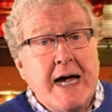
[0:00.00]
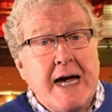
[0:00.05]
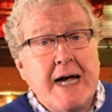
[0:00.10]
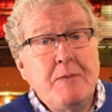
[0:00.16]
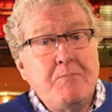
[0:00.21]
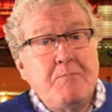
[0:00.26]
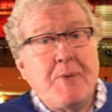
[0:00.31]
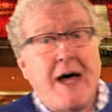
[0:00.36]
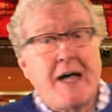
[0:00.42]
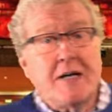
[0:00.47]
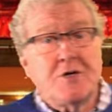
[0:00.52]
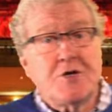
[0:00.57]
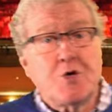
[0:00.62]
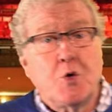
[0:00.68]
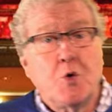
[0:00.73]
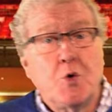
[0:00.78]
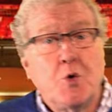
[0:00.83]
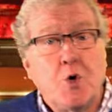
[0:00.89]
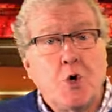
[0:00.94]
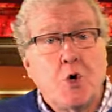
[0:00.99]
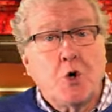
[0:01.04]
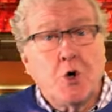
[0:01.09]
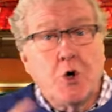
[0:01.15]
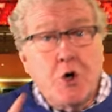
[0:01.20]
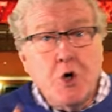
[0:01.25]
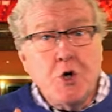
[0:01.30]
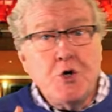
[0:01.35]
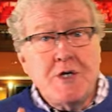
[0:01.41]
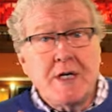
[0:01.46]
in Panto,
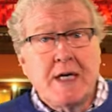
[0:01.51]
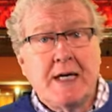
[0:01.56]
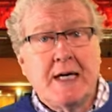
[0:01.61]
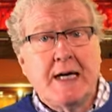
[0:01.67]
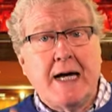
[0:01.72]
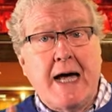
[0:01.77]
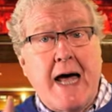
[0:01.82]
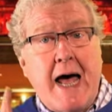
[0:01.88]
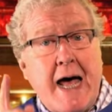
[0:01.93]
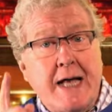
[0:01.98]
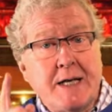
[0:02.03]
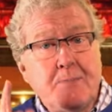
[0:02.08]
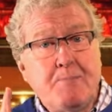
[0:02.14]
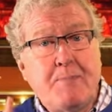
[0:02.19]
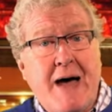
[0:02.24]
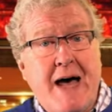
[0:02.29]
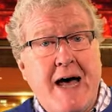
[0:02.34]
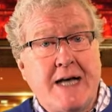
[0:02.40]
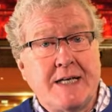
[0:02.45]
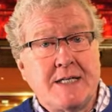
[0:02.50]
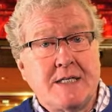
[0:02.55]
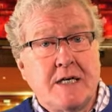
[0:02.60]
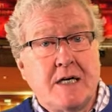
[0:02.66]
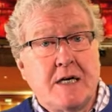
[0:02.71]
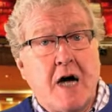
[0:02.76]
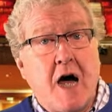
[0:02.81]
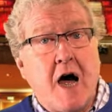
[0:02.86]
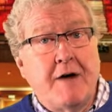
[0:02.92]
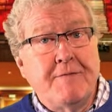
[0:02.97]
good and bad
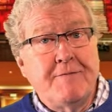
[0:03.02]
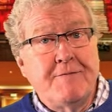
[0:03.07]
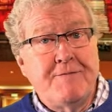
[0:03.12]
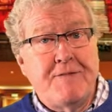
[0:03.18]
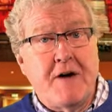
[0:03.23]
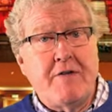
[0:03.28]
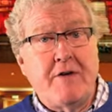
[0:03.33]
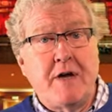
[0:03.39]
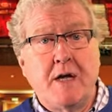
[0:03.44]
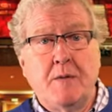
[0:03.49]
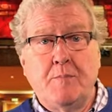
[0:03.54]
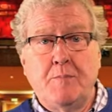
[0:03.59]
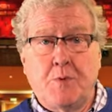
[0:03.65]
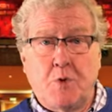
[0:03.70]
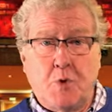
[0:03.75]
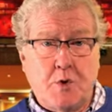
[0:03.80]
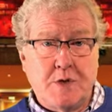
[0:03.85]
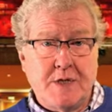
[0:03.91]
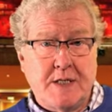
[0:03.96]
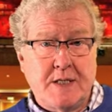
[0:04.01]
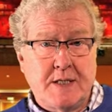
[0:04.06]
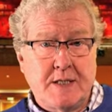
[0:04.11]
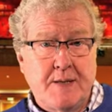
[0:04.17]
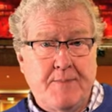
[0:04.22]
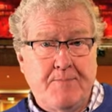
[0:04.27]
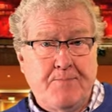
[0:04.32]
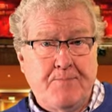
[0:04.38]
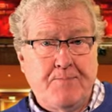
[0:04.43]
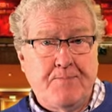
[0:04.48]
are very important.
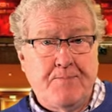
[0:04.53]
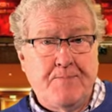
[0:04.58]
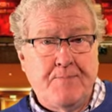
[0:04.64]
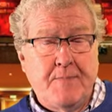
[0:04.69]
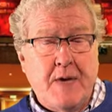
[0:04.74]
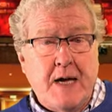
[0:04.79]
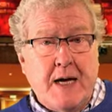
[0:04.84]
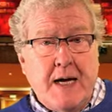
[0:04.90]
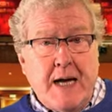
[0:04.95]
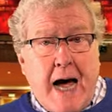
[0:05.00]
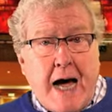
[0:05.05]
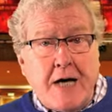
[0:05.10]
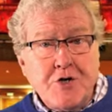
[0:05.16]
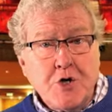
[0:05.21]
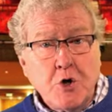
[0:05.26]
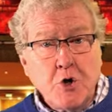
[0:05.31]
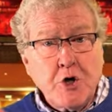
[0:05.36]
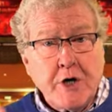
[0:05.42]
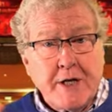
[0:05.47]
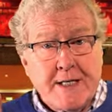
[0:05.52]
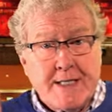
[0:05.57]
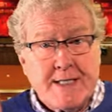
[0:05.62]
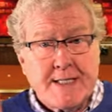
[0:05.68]
As you look at the